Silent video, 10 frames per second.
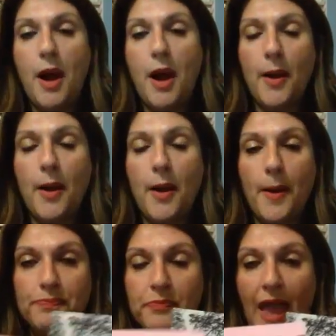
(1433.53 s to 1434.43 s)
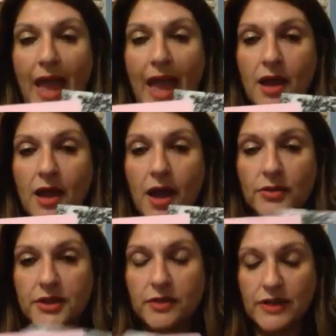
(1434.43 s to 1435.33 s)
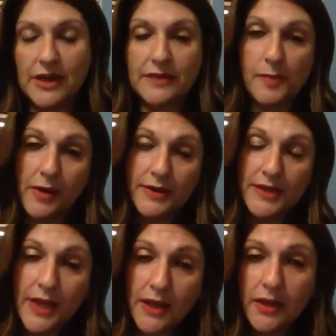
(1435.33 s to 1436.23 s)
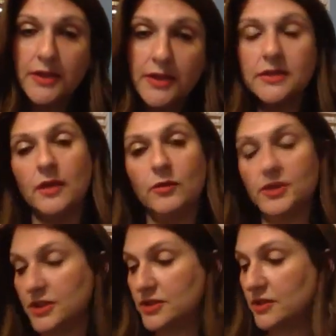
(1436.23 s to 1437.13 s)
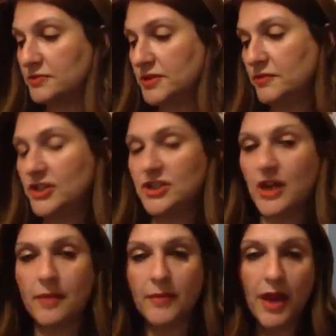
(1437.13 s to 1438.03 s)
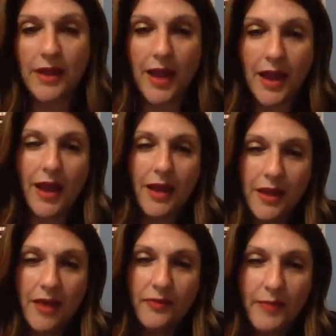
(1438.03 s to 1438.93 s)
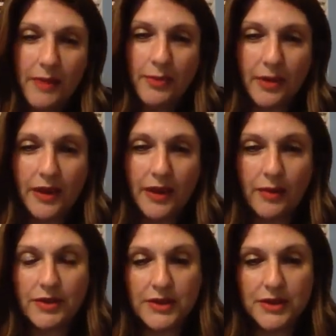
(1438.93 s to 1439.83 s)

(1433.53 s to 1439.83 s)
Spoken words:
and I wanted to reach out to my parents in England, and I wanted to just reach out. I love people, and I